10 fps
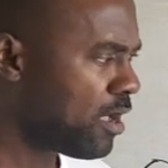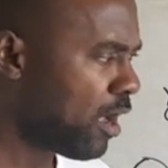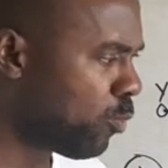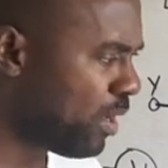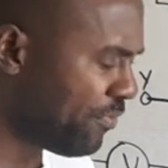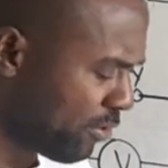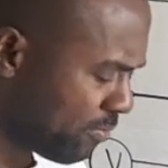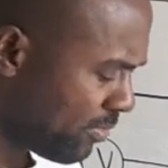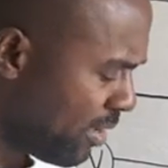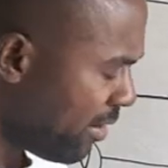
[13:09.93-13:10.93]

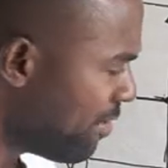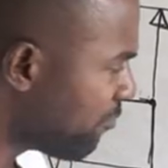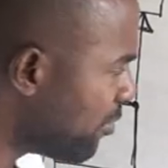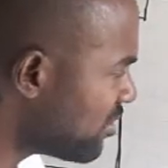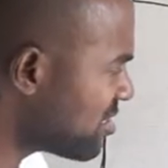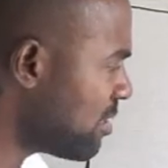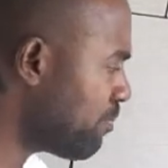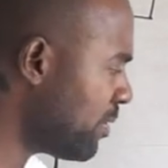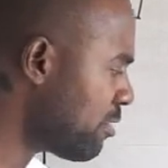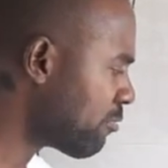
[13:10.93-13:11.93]
However, if we were to
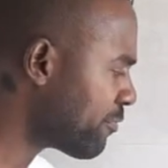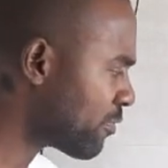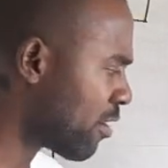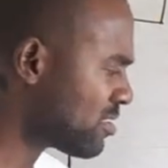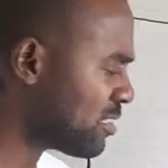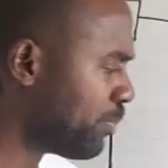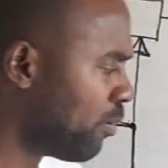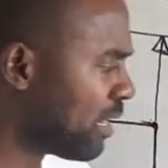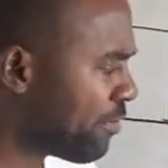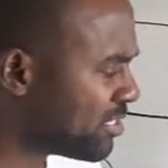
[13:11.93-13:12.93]
simply reverse the
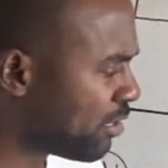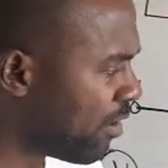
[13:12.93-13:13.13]
polarity